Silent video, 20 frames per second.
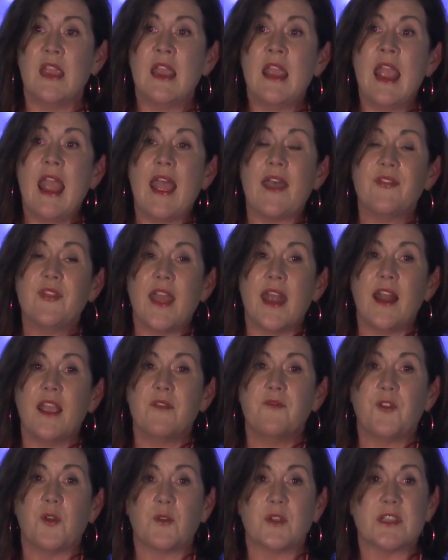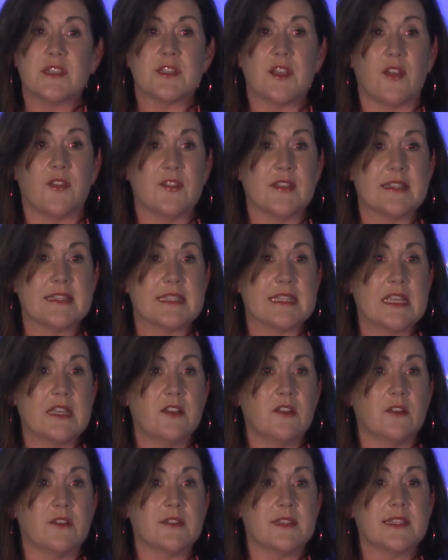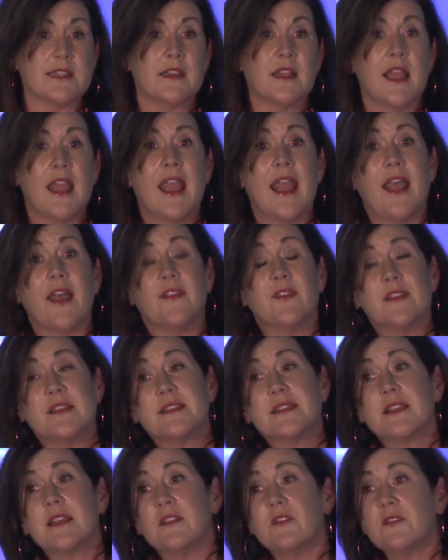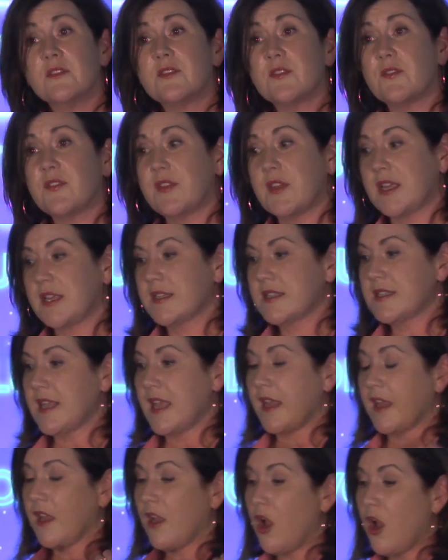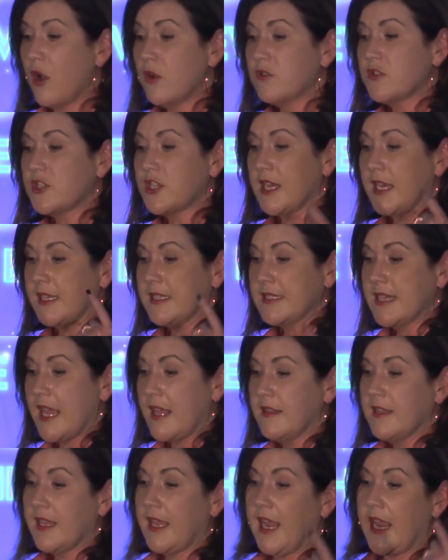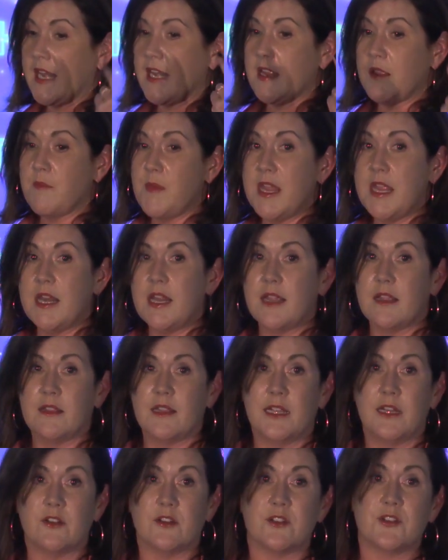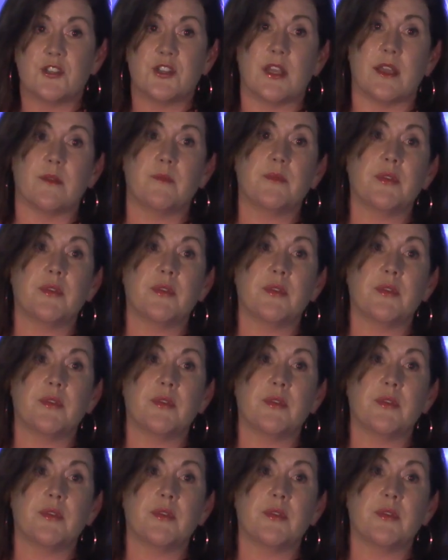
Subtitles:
And then I focus on the skills. And the skills are things like coaching, delegating, meeting leadership,